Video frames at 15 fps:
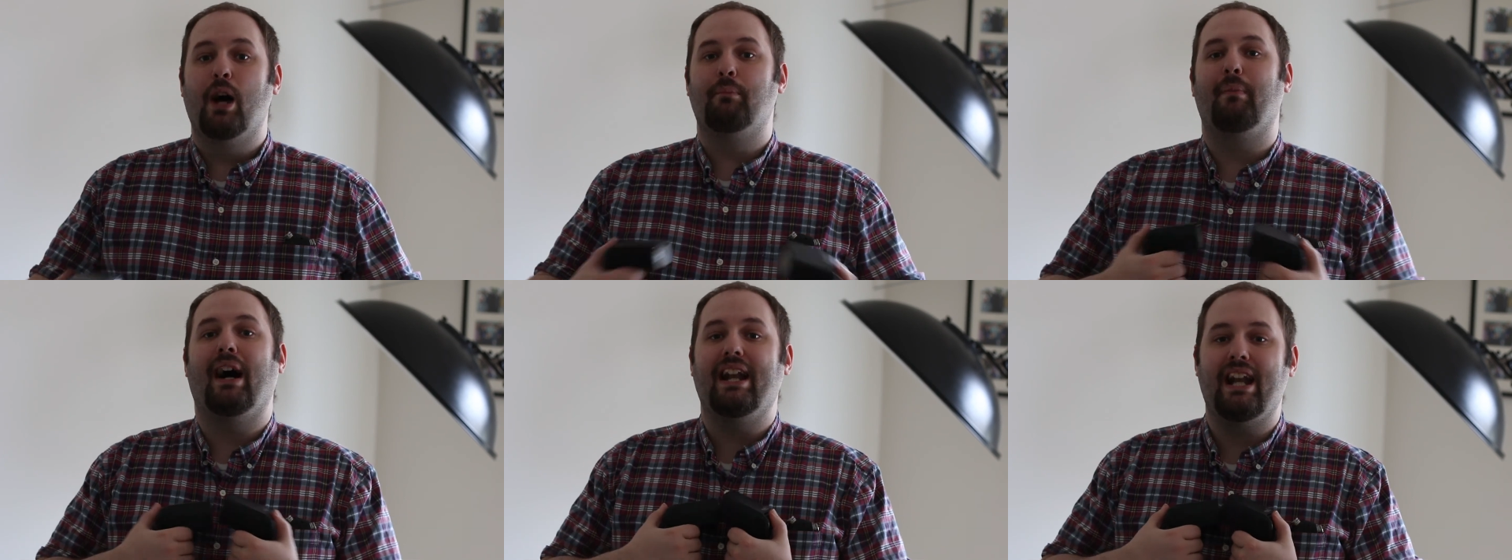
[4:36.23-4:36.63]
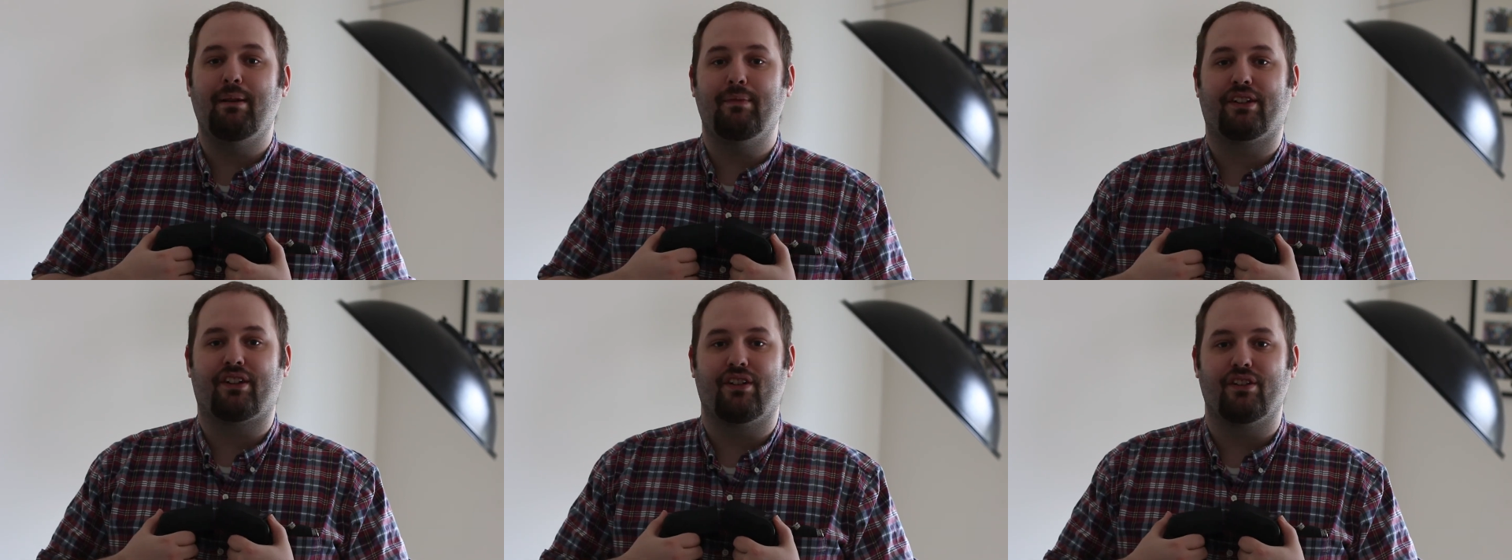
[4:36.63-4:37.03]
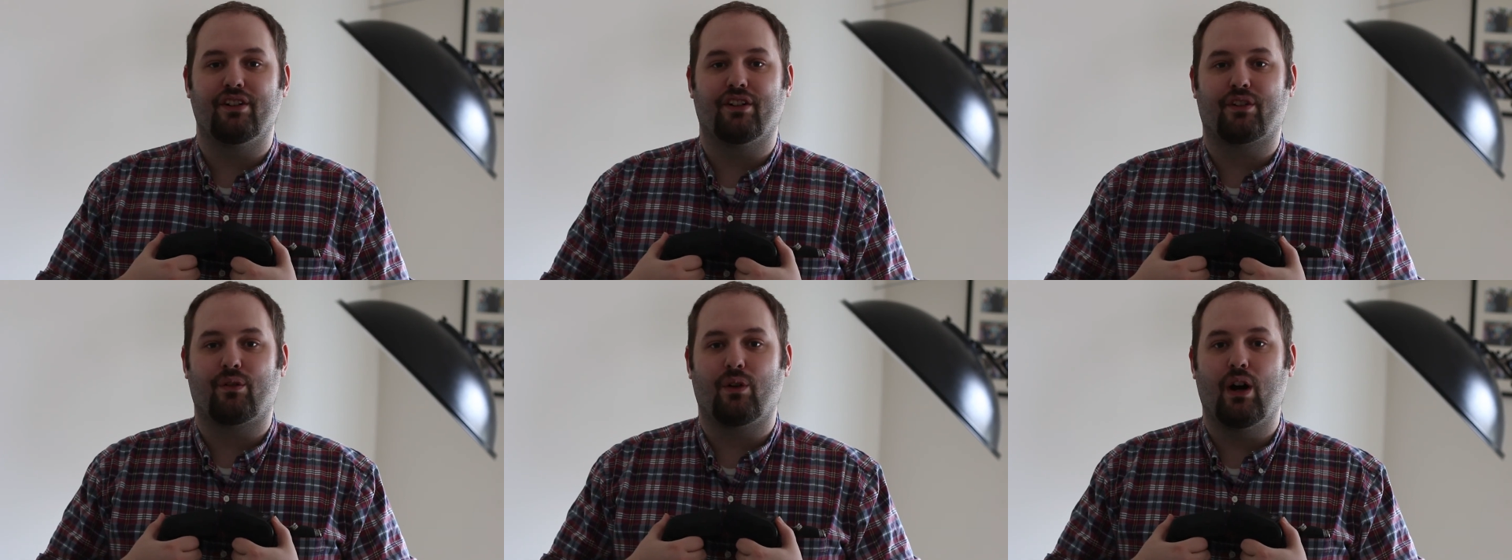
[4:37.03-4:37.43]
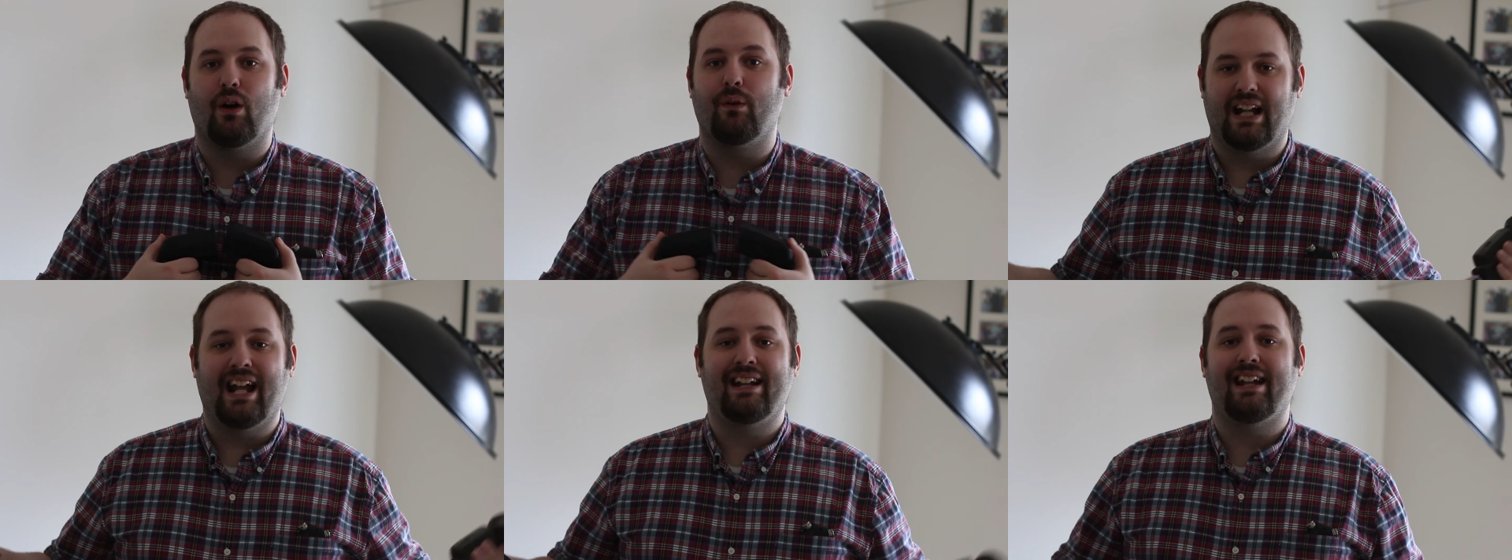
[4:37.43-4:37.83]
My name is Curtis
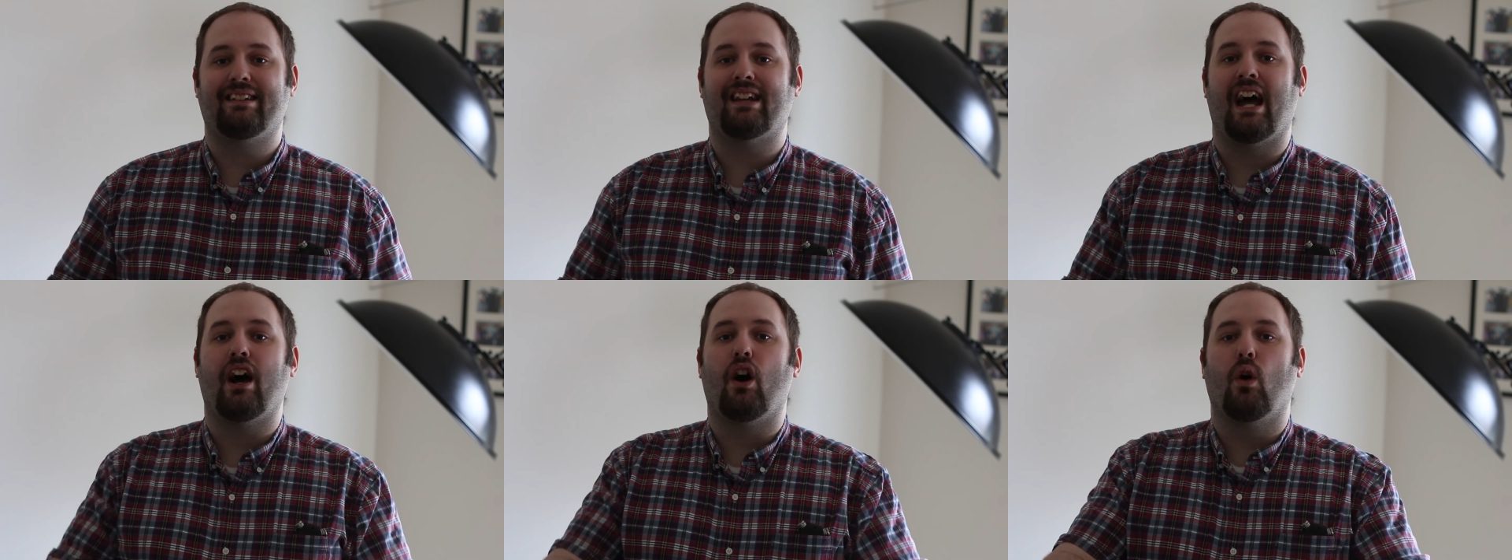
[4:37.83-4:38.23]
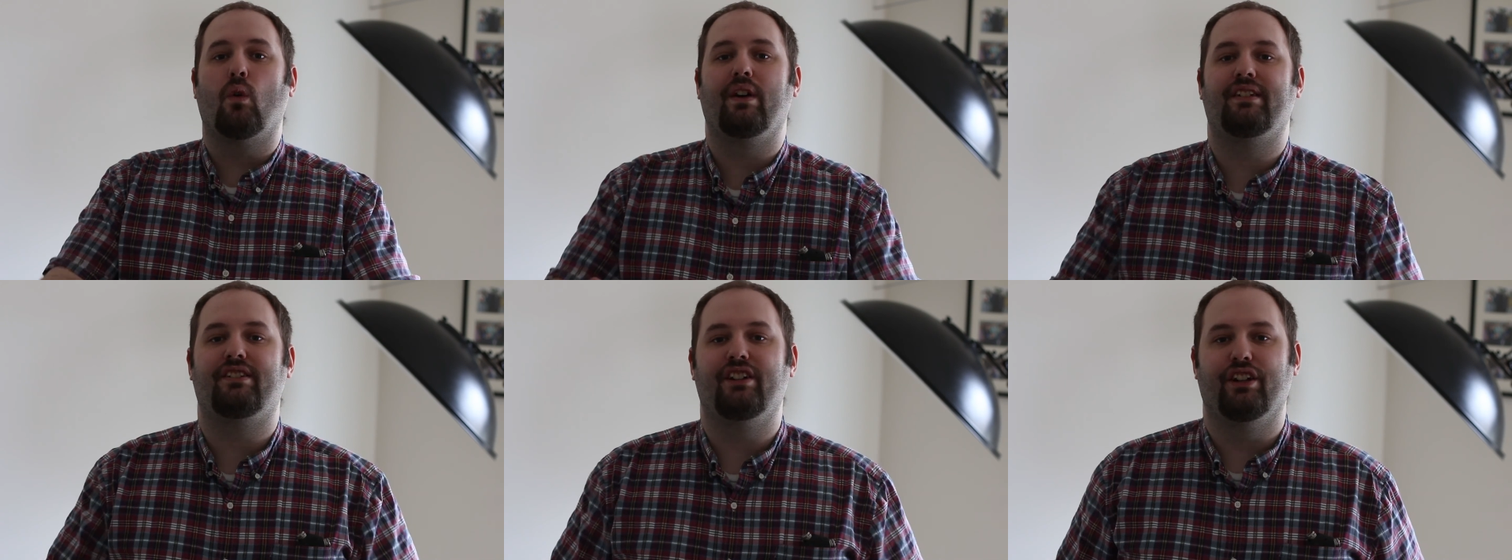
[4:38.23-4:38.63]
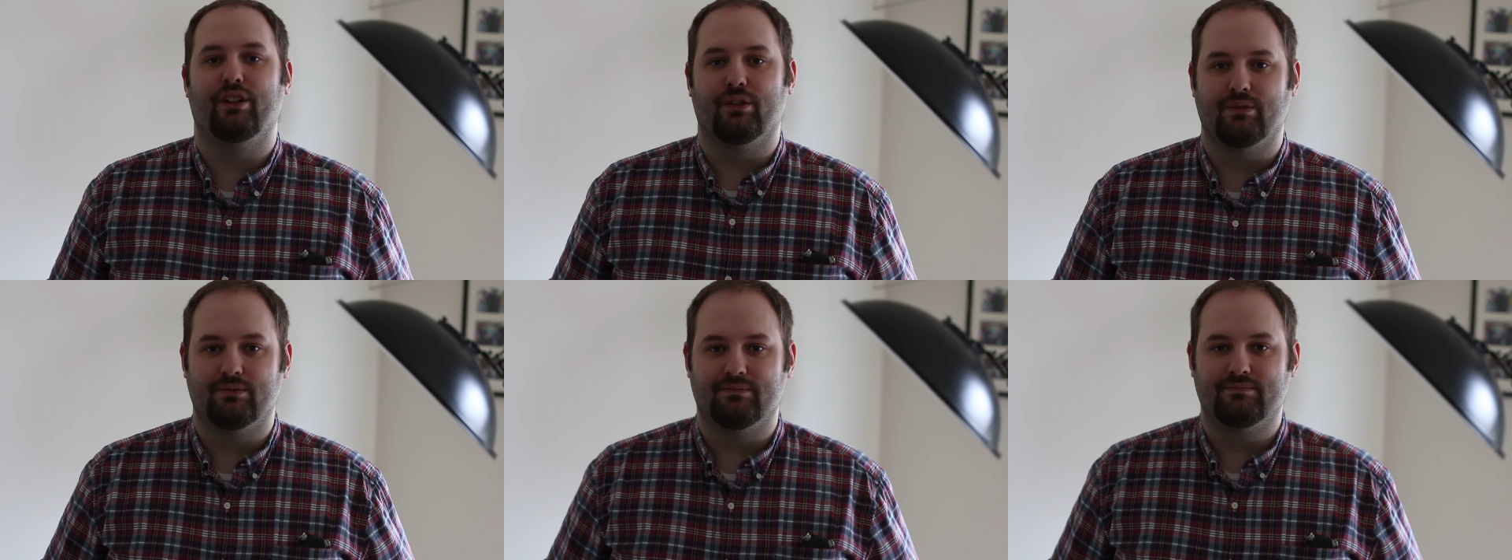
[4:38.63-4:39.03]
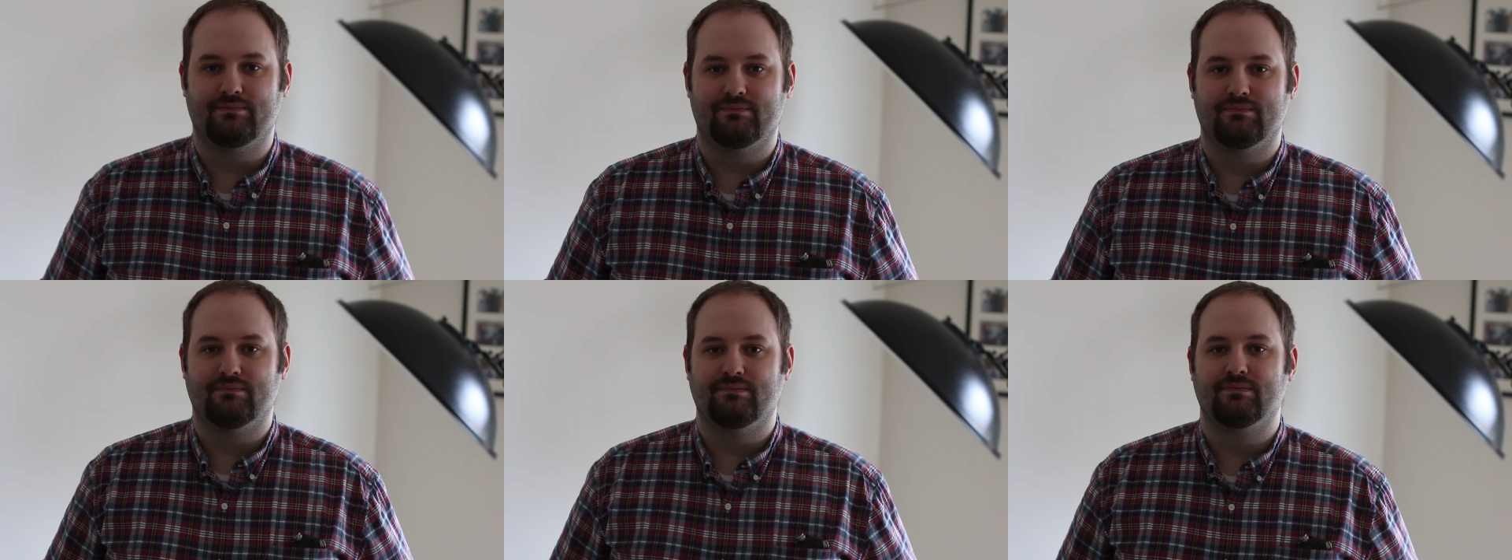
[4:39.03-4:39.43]
Crowe, and as I always do,
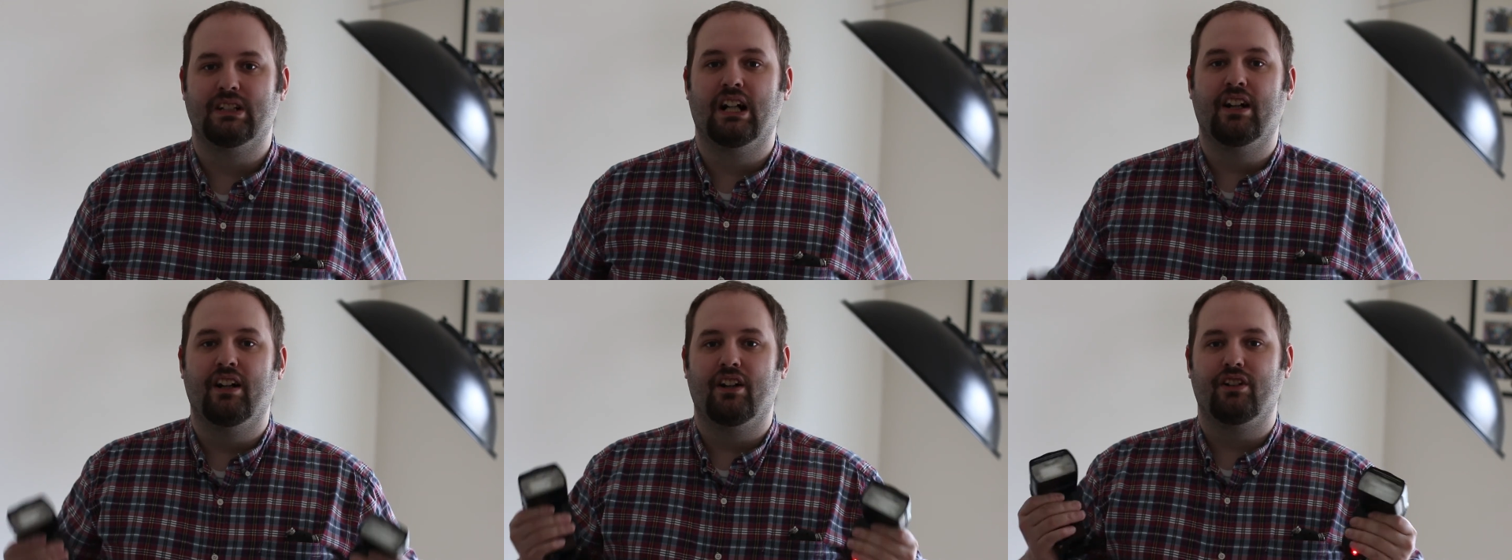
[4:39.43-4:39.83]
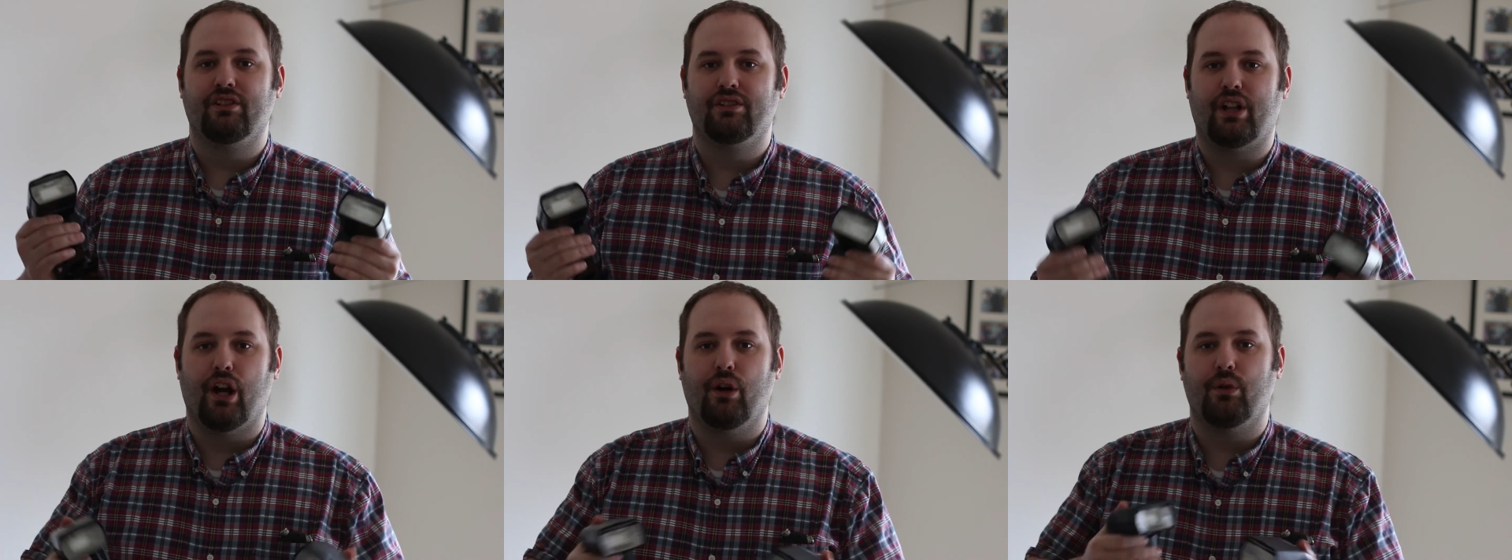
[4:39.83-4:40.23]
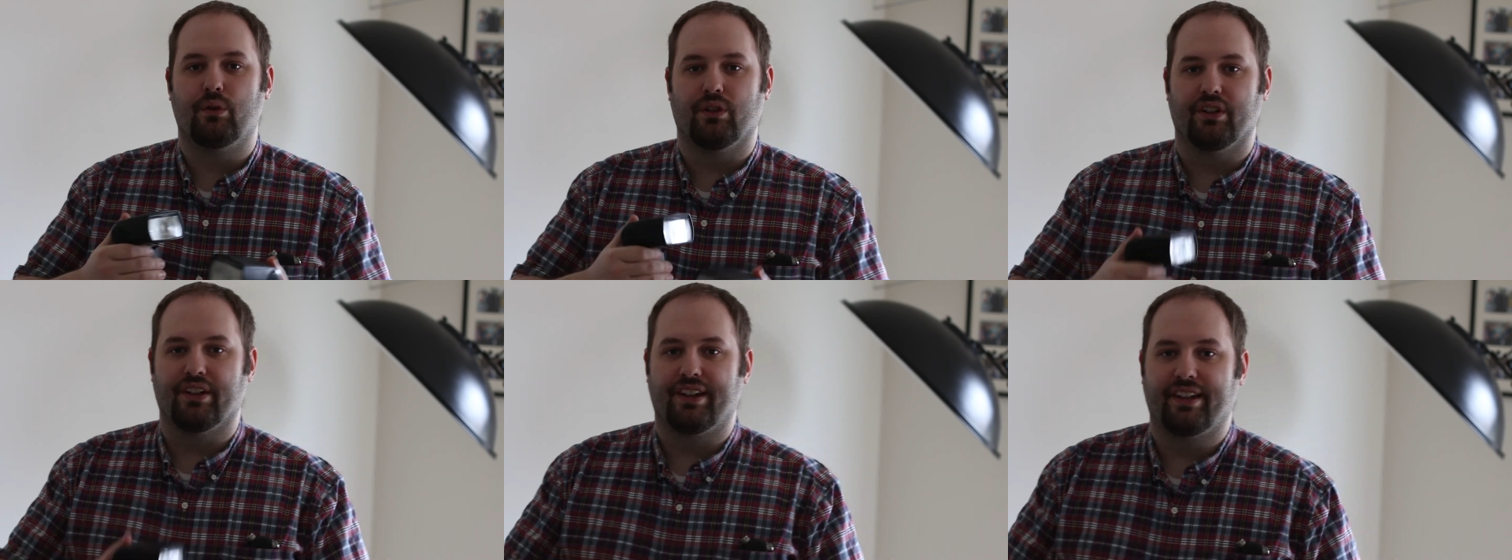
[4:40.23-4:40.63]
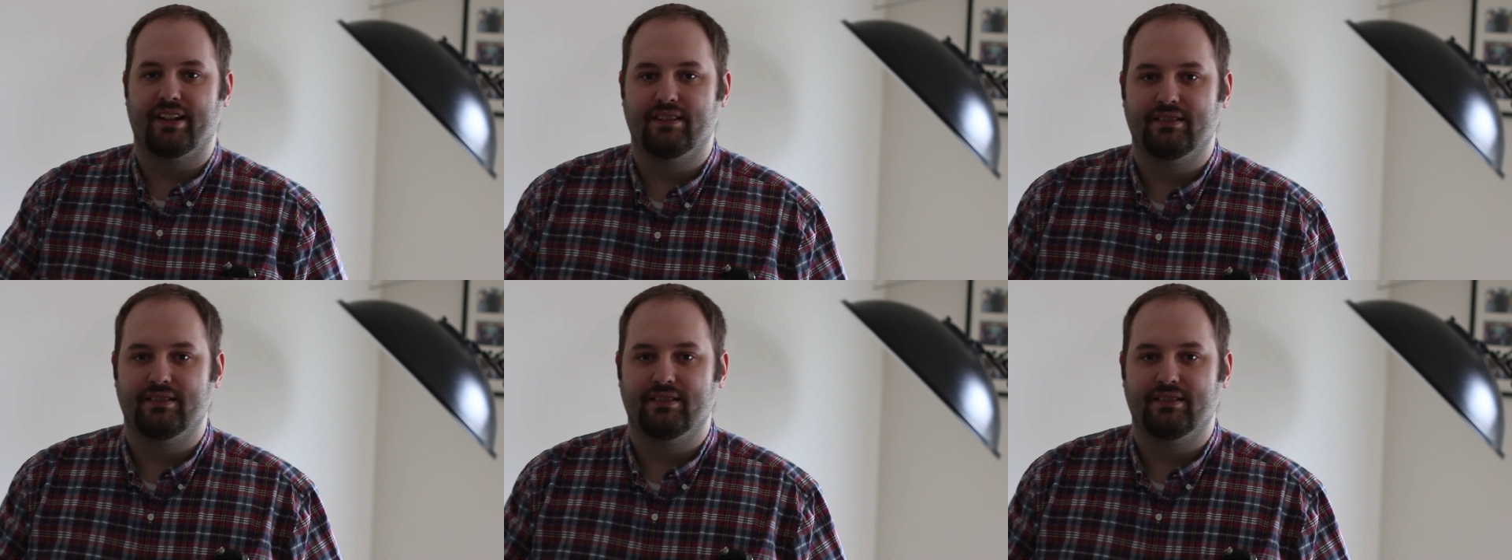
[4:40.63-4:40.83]
toodles.